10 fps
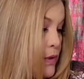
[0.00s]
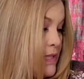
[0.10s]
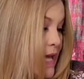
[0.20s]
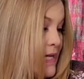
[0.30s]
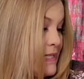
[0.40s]

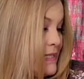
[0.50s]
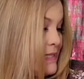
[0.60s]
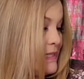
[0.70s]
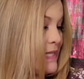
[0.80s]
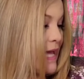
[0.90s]
books and
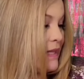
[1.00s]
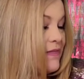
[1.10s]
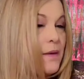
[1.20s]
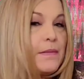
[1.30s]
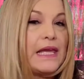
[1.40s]

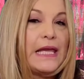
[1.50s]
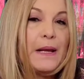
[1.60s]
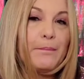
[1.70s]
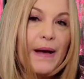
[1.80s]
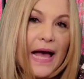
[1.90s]
stacks them
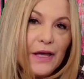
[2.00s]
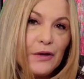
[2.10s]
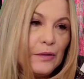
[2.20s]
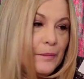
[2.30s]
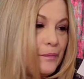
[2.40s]
in a
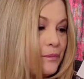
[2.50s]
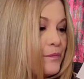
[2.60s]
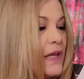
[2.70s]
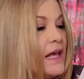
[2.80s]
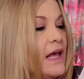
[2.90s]
pile.
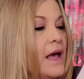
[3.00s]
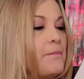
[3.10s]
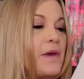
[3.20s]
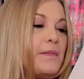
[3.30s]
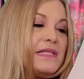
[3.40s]

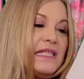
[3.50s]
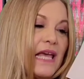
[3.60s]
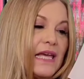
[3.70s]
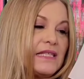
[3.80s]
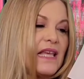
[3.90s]
Mama
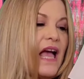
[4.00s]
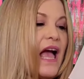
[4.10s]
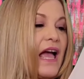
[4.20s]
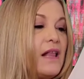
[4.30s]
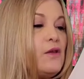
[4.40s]
says,
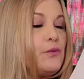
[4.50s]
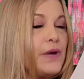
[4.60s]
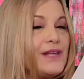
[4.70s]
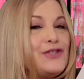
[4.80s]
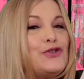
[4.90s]
I'll
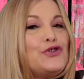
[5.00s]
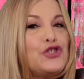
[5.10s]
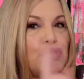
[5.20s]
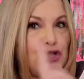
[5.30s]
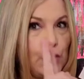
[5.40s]
read you
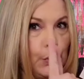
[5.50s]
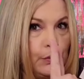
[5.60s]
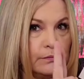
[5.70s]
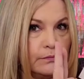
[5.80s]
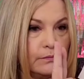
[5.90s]

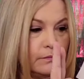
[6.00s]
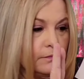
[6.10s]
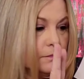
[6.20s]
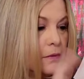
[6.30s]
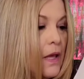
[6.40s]
2.
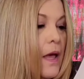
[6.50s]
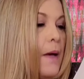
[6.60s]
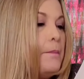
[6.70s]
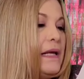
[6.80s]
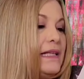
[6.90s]

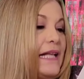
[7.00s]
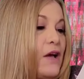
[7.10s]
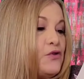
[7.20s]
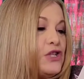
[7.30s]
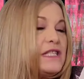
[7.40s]
But
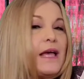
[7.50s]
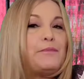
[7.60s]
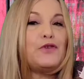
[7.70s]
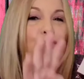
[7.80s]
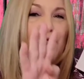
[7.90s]
now she's
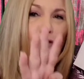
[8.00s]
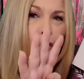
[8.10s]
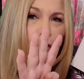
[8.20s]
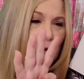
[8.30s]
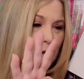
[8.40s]
up to
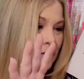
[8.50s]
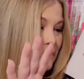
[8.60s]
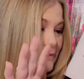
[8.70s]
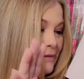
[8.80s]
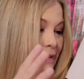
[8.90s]
4.
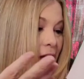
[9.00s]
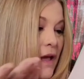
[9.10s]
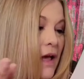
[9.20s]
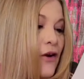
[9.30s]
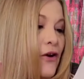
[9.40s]

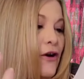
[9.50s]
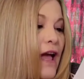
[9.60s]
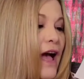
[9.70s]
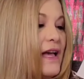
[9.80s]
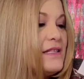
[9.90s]
Her
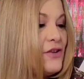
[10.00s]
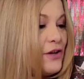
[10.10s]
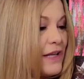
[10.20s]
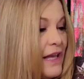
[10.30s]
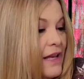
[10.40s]
eyes
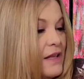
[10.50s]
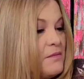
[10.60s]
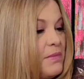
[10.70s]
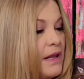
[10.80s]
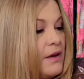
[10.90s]
are
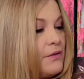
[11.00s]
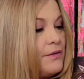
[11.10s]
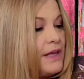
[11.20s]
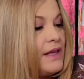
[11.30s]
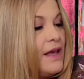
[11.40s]
getting
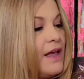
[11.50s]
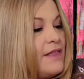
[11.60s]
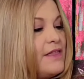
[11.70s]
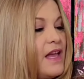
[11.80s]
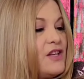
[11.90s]
bleary.
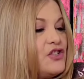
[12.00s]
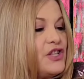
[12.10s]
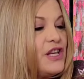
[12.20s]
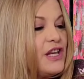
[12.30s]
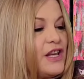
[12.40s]
Then
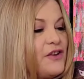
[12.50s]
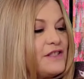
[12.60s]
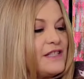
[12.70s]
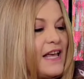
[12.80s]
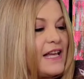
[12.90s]
she
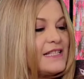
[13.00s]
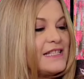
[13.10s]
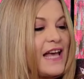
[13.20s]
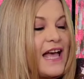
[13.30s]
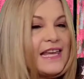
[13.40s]
hears a
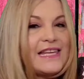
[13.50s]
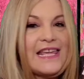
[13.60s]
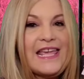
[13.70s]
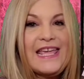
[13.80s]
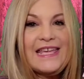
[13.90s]

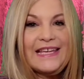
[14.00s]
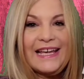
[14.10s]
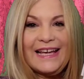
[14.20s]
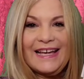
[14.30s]
tiny